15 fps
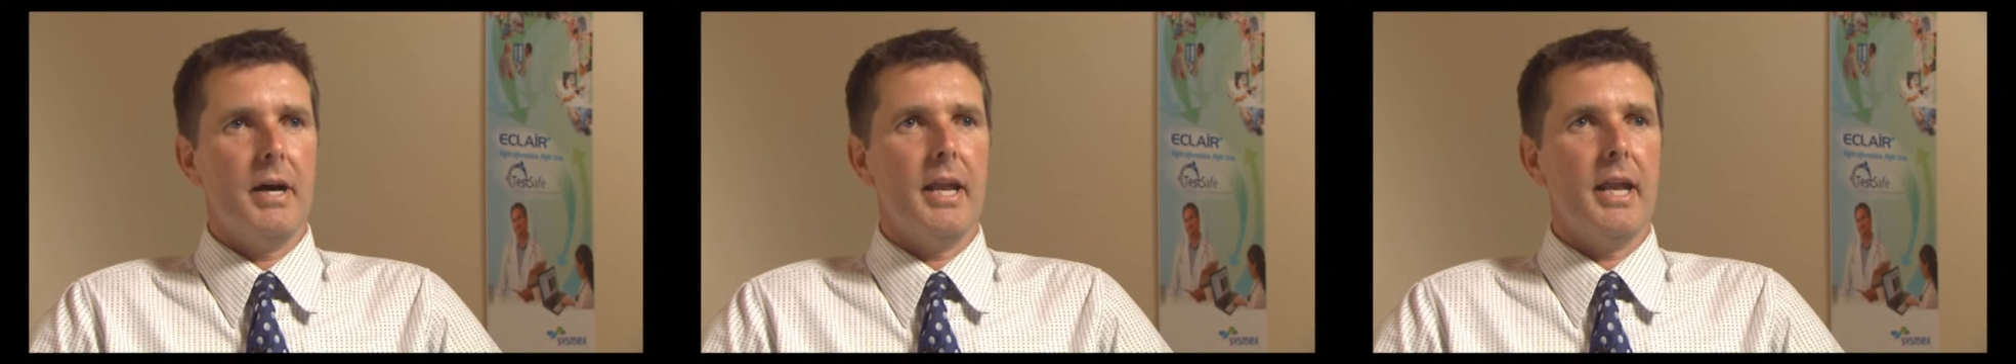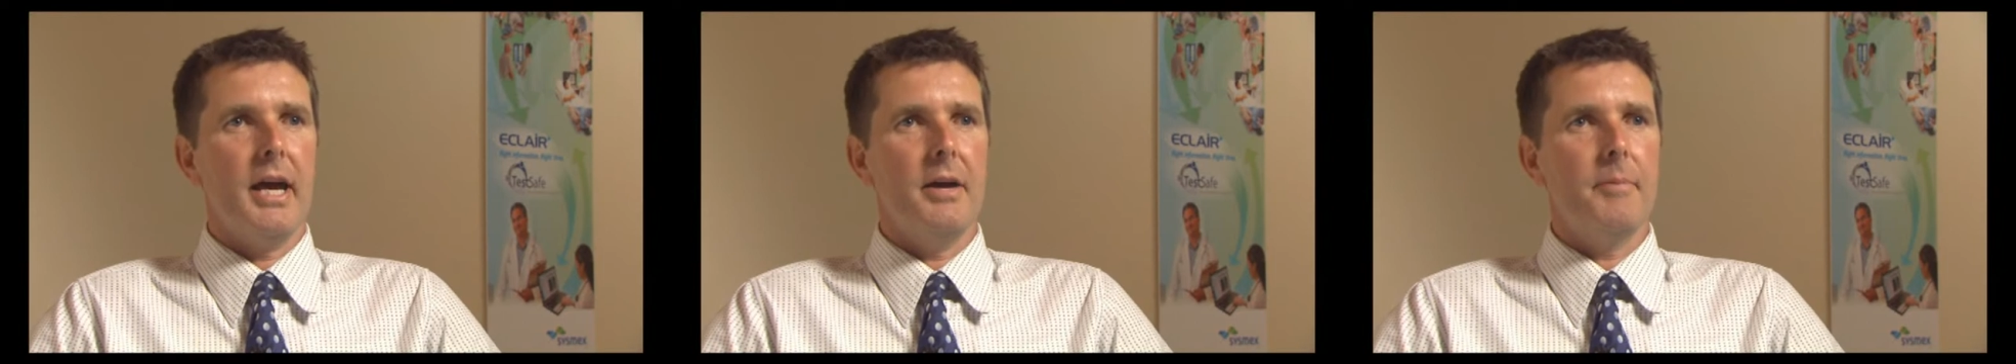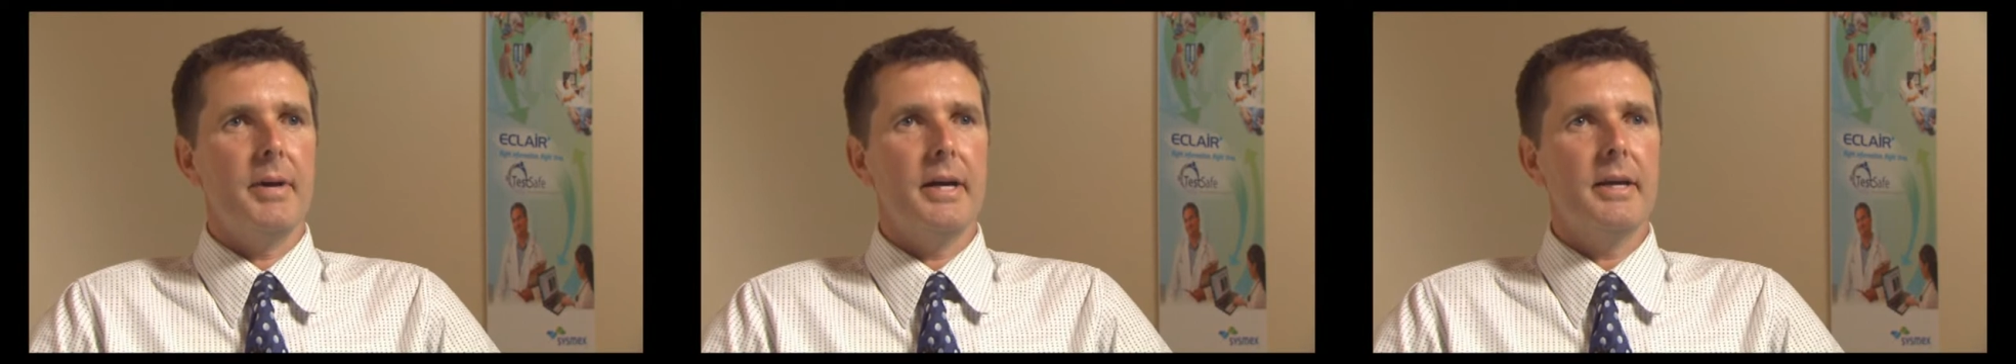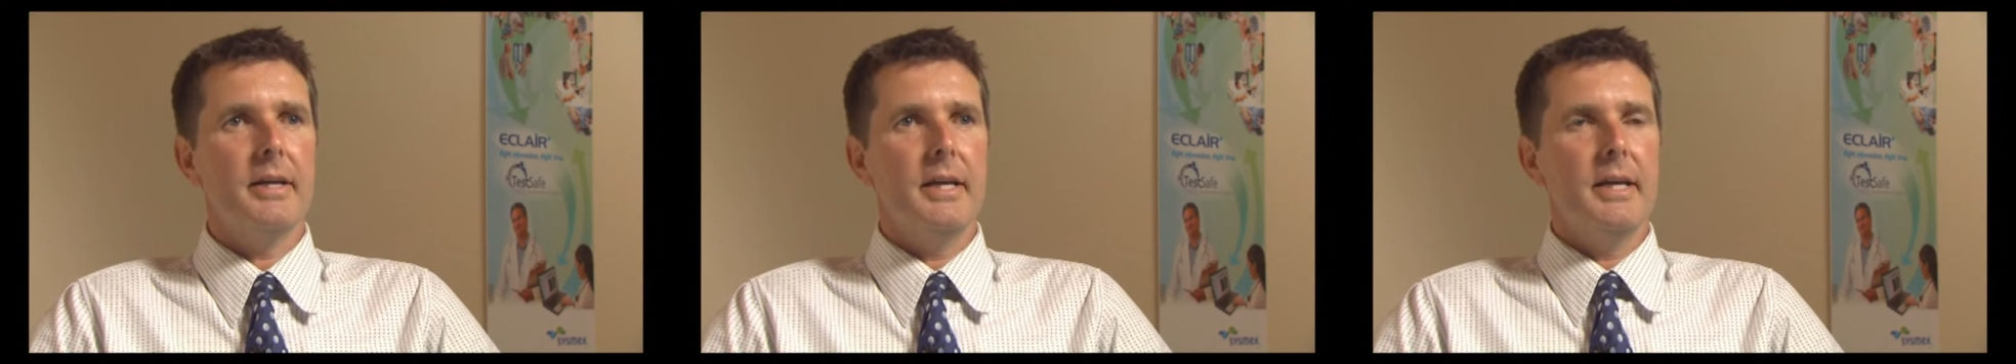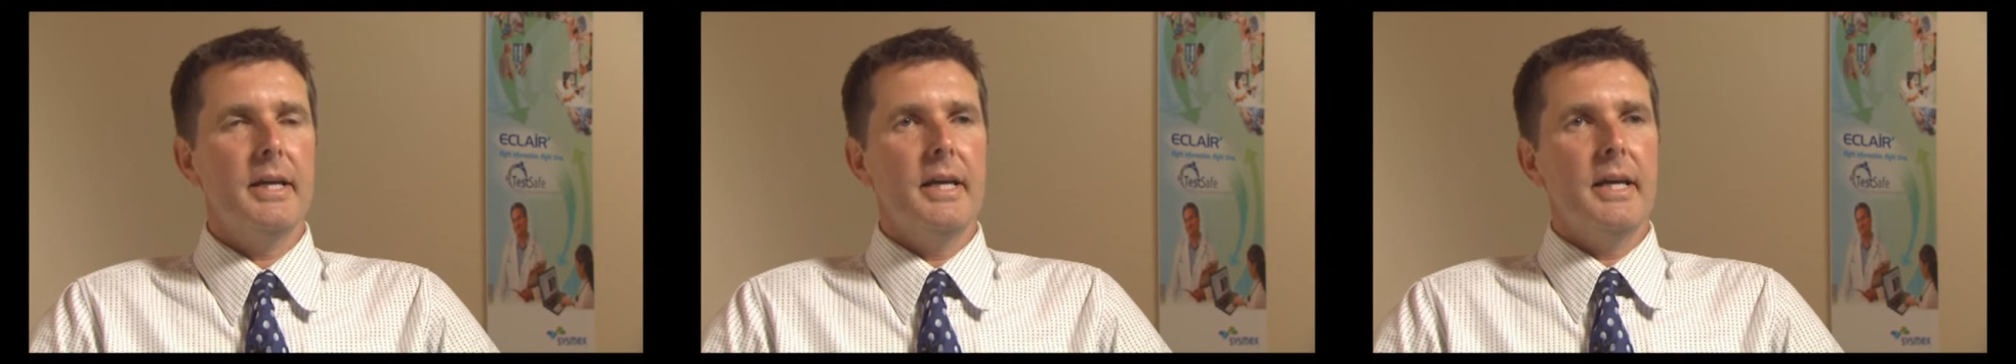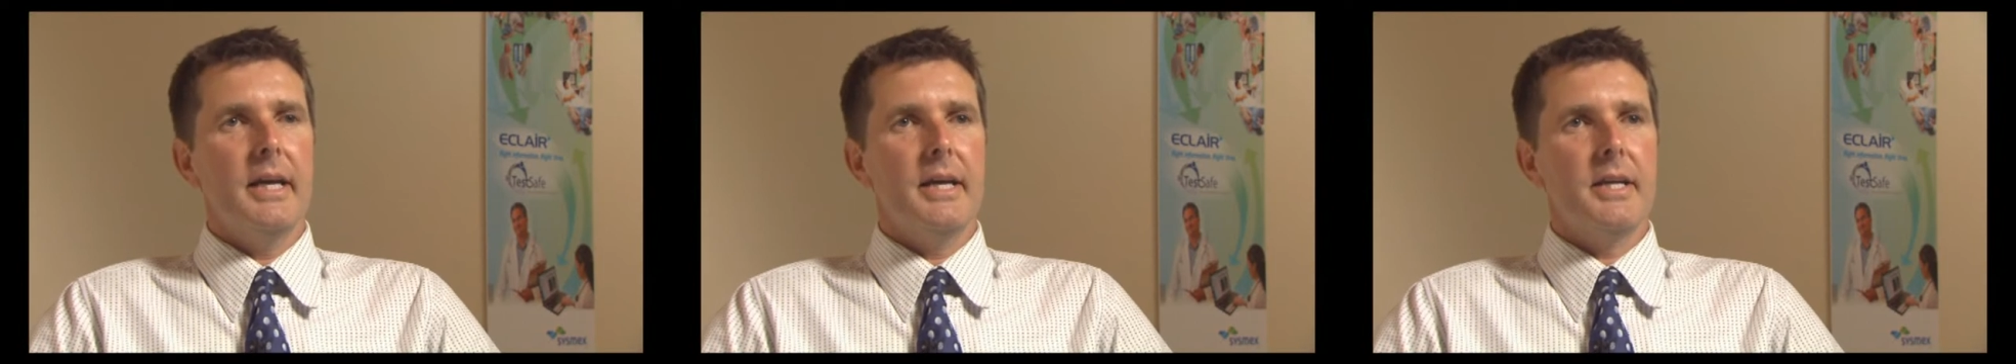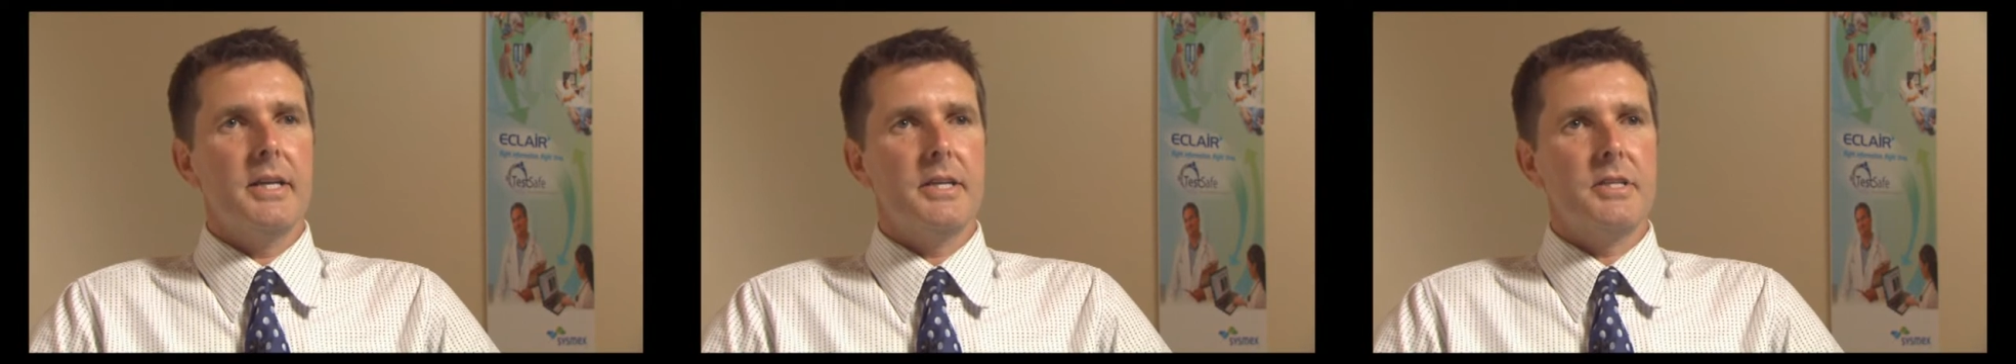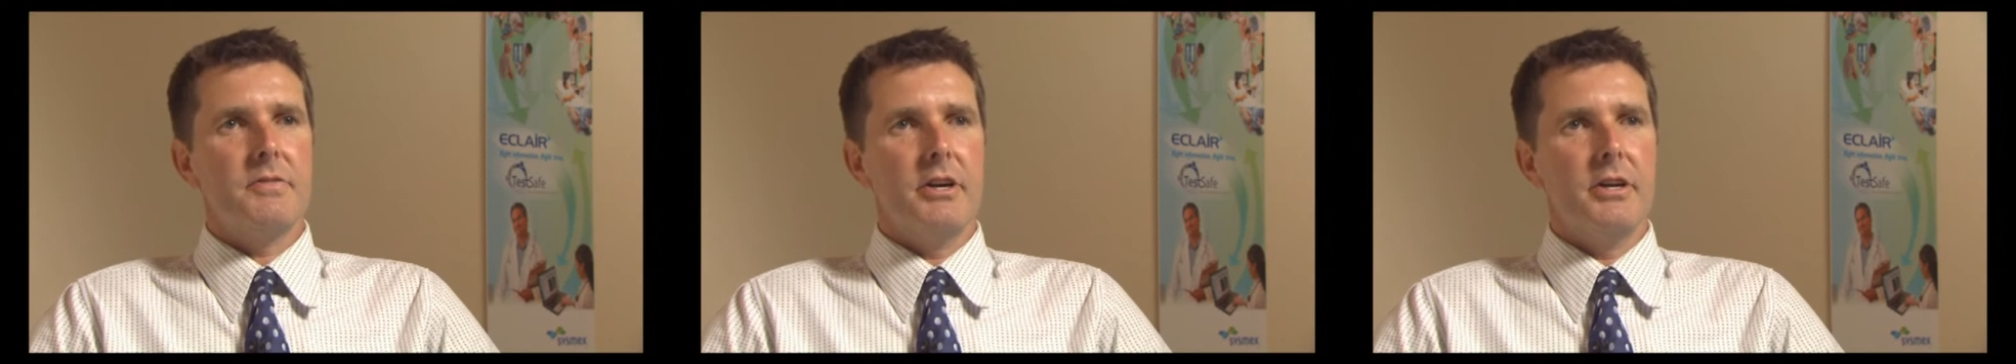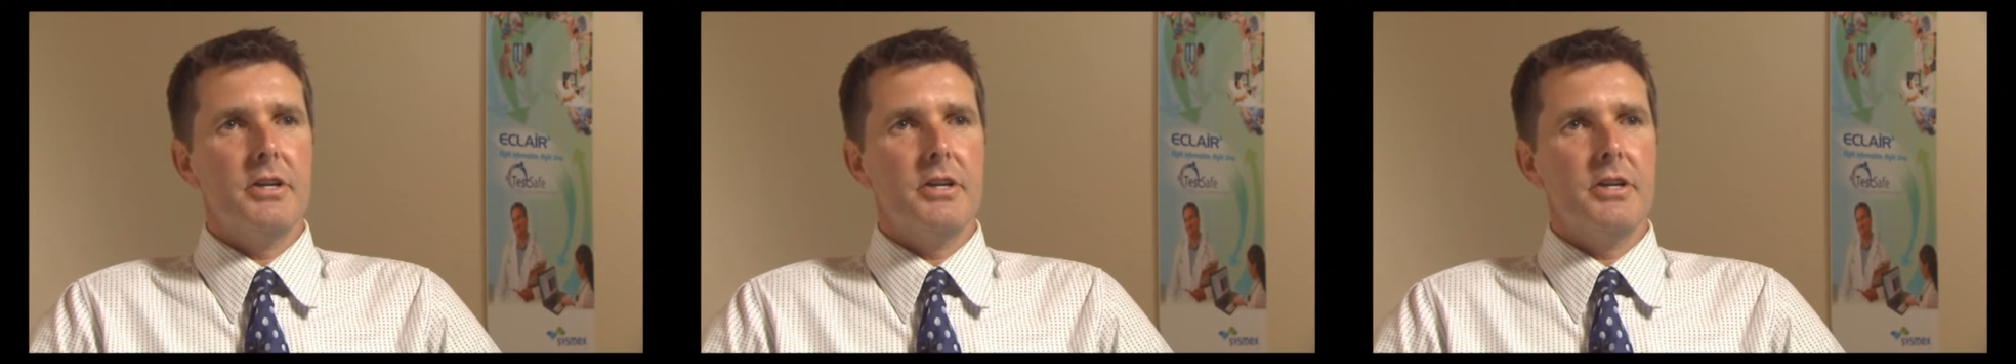myeloma, it's very